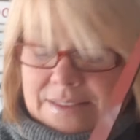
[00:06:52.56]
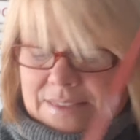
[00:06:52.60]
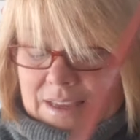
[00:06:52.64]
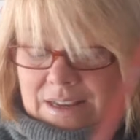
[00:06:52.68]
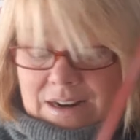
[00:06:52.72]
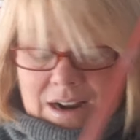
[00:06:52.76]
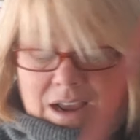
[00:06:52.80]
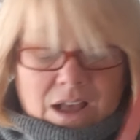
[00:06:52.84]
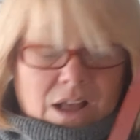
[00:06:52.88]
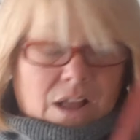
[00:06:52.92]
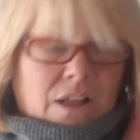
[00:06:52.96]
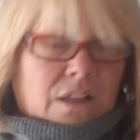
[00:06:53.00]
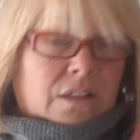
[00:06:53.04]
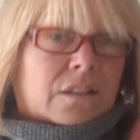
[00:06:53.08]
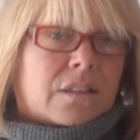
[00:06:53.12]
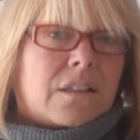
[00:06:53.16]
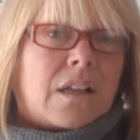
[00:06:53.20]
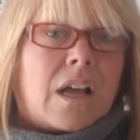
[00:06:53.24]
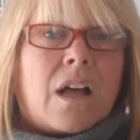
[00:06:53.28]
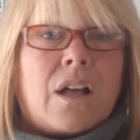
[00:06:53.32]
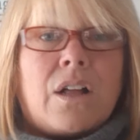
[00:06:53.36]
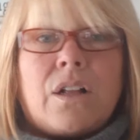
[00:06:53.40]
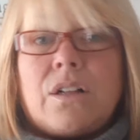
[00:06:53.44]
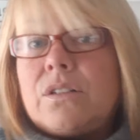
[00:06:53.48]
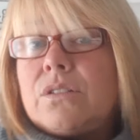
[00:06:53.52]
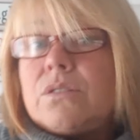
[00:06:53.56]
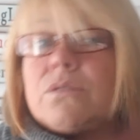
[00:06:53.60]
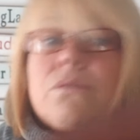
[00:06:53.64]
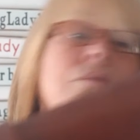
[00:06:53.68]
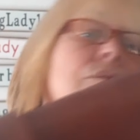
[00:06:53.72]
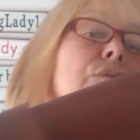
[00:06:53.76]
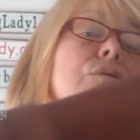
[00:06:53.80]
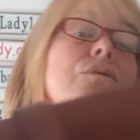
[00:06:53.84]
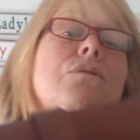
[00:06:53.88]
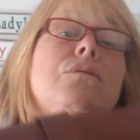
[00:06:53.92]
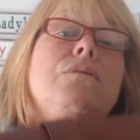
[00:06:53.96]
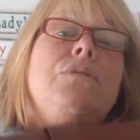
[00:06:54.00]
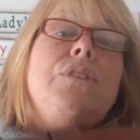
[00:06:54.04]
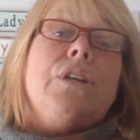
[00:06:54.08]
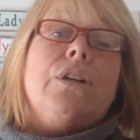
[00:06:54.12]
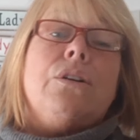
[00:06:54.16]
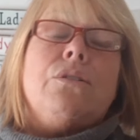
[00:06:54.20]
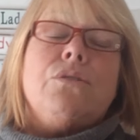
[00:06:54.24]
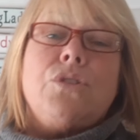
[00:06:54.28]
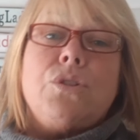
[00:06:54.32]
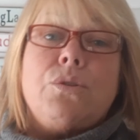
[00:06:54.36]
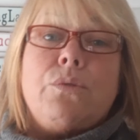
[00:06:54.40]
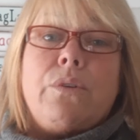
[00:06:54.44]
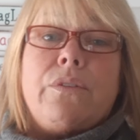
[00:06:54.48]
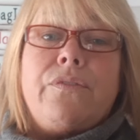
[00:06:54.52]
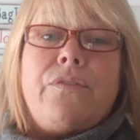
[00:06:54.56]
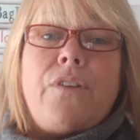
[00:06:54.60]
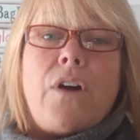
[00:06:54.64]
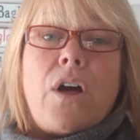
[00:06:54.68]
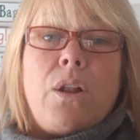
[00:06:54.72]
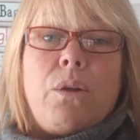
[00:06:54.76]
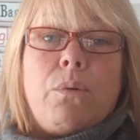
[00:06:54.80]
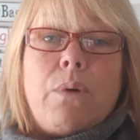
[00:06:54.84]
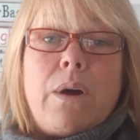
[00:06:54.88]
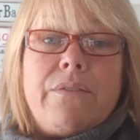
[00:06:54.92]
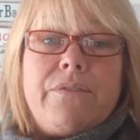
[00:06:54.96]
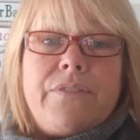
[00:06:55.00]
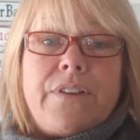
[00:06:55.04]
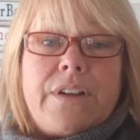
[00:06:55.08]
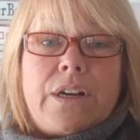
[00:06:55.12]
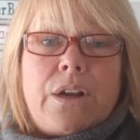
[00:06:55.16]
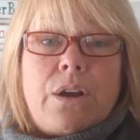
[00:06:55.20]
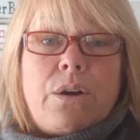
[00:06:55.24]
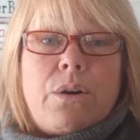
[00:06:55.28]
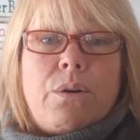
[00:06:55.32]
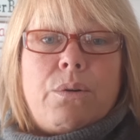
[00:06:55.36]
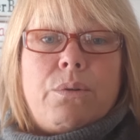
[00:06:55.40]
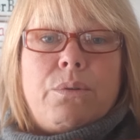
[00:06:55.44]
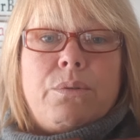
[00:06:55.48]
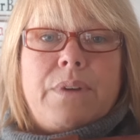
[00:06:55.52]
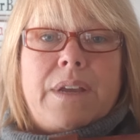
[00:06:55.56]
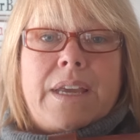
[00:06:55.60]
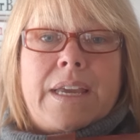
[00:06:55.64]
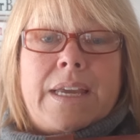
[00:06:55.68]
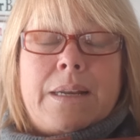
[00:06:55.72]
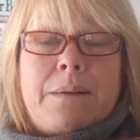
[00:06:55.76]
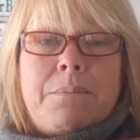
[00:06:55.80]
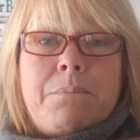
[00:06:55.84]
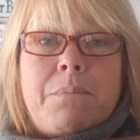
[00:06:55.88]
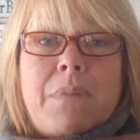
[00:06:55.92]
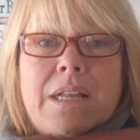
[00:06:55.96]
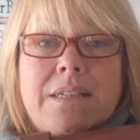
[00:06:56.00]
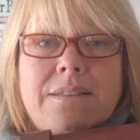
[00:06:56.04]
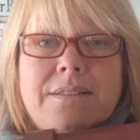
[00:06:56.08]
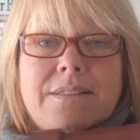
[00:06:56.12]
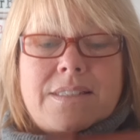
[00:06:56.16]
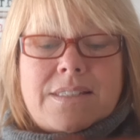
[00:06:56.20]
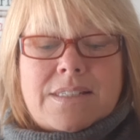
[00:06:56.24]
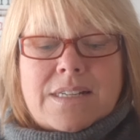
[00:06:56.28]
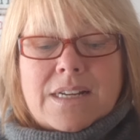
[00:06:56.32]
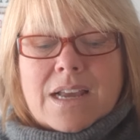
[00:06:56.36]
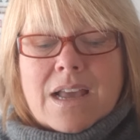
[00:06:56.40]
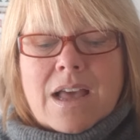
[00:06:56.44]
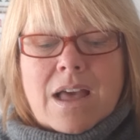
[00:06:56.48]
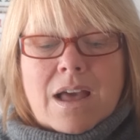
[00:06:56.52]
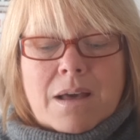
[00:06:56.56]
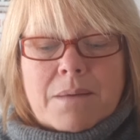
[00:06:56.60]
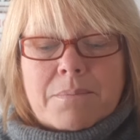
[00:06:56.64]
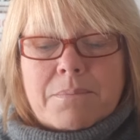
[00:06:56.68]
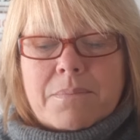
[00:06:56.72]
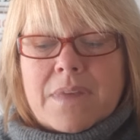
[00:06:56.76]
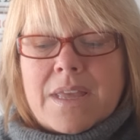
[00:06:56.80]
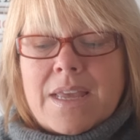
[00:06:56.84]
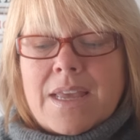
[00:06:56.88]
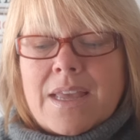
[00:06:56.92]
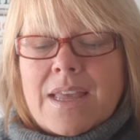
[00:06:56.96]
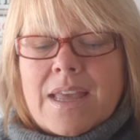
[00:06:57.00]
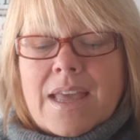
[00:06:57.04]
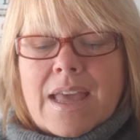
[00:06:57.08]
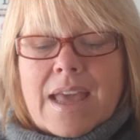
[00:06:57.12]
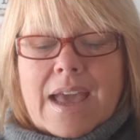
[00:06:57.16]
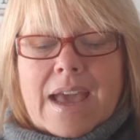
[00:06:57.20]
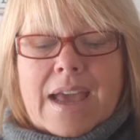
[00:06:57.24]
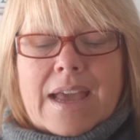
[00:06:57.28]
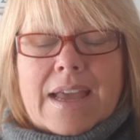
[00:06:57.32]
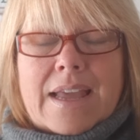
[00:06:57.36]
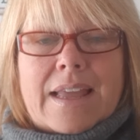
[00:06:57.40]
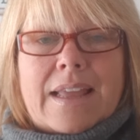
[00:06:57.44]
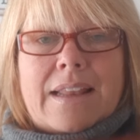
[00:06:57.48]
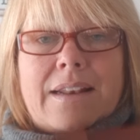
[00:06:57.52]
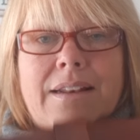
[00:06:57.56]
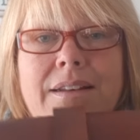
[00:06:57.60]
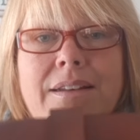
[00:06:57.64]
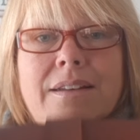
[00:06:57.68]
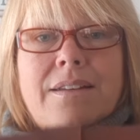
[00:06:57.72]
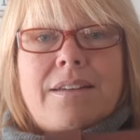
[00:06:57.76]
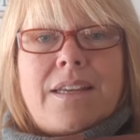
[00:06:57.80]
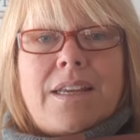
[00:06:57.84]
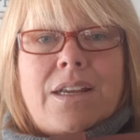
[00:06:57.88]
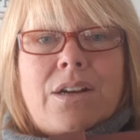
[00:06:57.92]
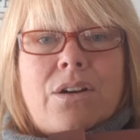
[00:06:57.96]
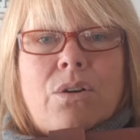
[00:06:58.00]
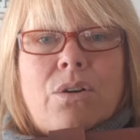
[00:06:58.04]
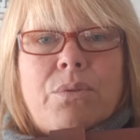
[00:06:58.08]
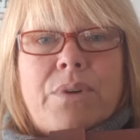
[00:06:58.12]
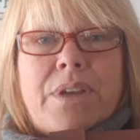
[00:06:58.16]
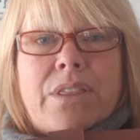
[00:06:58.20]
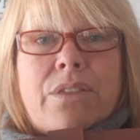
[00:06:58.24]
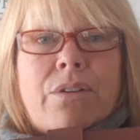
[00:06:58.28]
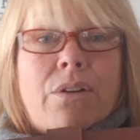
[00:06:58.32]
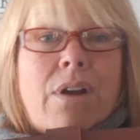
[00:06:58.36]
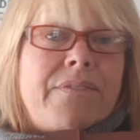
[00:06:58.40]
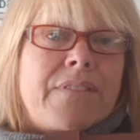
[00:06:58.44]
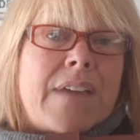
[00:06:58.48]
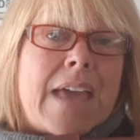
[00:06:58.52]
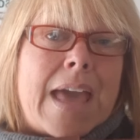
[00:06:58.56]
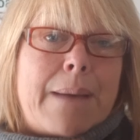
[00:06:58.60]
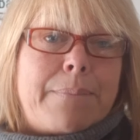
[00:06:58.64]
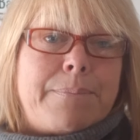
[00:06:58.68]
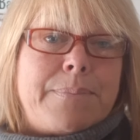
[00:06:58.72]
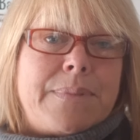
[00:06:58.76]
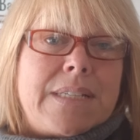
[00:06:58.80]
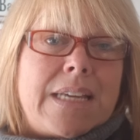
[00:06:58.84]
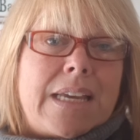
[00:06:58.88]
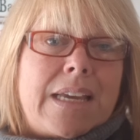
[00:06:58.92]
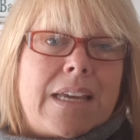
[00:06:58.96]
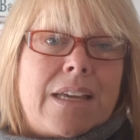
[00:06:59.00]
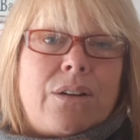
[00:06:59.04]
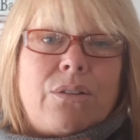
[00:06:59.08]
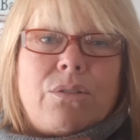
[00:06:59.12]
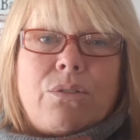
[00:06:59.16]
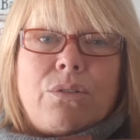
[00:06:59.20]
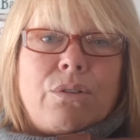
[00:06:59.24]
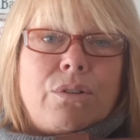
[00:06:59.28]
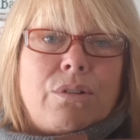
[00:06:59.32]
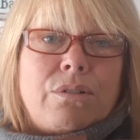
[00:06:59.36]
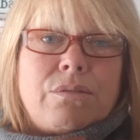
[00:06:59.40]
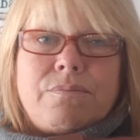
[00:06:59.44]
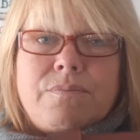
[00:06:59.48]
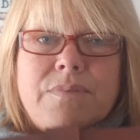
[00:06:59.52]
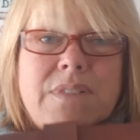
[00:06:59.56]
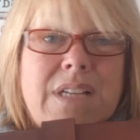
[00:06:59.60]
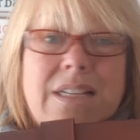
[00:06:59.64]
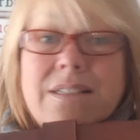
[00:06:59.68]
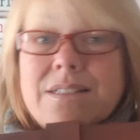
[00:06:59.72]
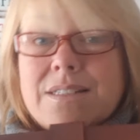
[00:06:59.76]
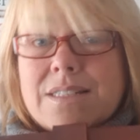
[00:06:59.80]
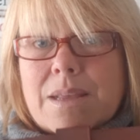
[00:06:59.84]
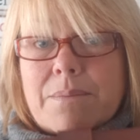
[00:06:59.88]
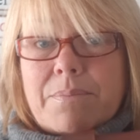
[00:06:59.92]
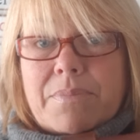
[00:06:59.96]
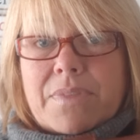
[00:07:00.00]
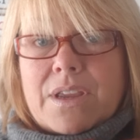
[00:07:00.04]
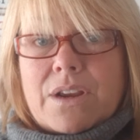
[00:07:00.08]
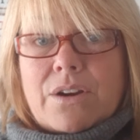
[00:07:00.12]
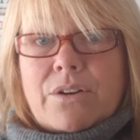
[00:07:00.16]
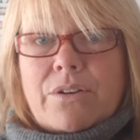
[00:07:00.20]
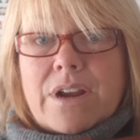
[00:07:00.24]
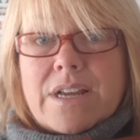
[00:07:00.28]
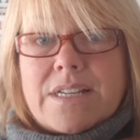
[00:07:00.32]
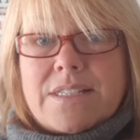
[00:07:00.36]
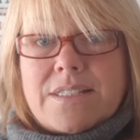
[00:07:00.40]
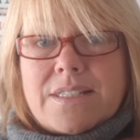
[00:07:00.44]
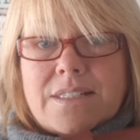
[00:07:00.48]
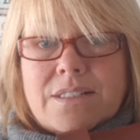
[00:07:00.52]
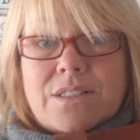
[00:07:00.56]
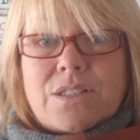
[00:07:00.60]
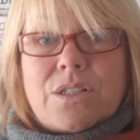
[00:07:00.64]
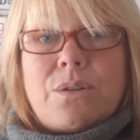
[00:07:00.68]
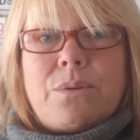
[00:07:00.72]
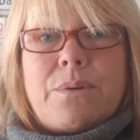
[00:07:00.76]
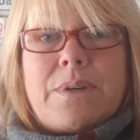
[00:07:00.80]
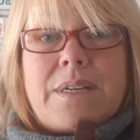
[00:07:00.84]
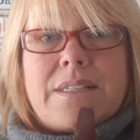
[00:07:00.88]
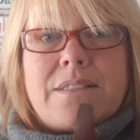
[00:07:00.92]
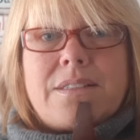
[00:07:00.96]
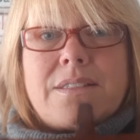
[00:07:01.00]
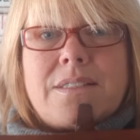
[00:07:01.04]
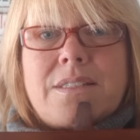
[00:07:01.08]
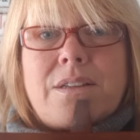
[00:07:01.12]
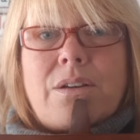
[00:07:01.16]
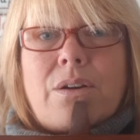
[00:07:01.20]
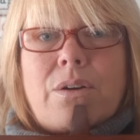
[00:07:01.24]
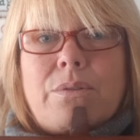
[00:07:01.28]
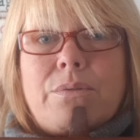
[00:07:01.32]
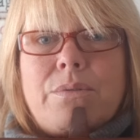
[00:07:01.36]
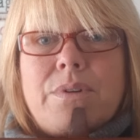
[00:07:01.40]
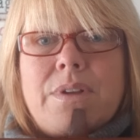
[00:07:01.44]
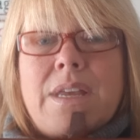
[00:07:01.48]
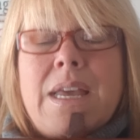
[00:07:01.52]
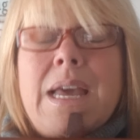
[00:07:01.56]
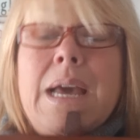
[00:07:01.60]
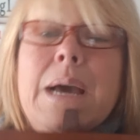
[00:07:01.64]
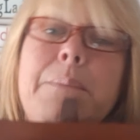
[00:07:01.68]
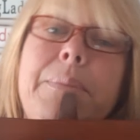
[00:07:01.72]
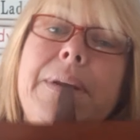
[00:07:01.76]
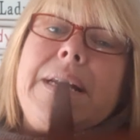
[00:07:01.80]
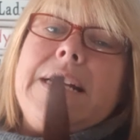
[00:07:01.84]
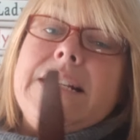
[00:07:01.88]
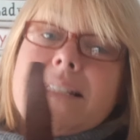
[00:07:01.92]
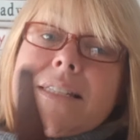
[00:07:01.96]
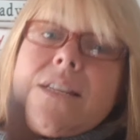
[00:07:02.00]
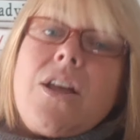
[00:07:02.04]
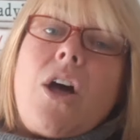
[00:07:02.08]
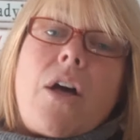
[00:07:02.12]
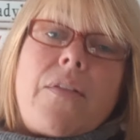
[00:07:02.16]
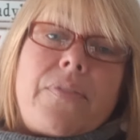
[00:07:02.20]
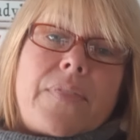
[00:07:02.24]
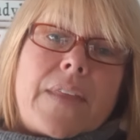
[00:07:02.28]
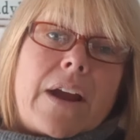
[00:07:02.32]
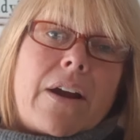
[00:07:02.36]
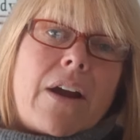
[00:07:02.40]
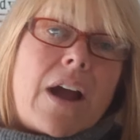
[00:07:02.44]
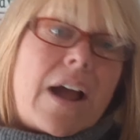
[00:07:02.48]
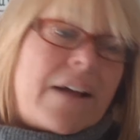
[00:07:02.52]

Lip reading: that I'll do a follow-up video in months to come, and either I've kept it or done something crazy to it. So, but it's on there.